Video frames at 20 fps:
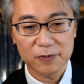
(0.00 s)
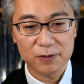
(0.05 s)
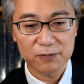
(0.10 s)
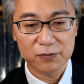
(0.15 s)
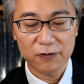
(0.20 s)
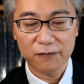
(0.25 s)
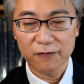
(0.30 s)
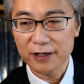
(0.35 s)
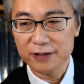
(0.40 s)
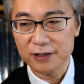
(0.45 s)

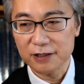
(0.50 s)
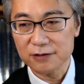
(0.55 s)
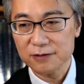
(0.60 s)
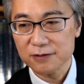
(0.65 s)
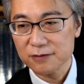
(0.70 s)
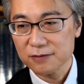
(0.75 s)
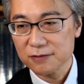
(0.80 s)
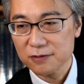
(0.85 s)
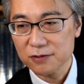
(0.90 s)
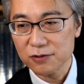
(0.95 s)
provided
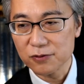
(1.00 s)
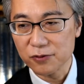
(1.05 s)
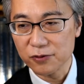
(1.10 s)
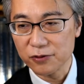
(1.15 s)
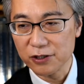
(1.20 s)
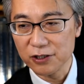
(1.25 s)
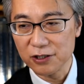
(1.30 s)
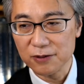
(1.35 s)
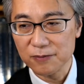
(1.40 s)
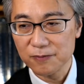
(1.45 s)
to
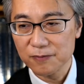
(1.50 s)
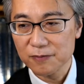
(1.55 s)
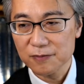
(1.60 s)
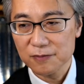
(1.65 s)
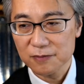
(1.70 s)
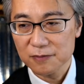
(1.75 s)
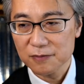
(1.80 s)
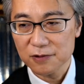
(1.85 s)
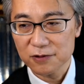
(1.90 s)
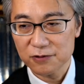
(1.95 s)
the
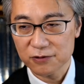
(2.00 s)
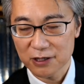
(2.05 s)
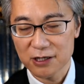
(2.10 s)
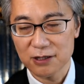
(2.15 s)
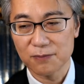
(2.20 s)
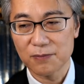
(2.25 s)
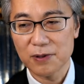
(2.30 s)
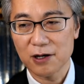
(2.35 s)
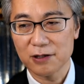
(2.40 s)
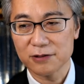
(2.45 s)

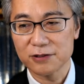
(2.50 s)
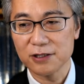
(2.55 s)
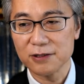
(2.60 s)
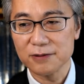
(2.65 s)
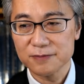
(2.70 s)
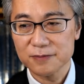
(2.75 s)
relying party.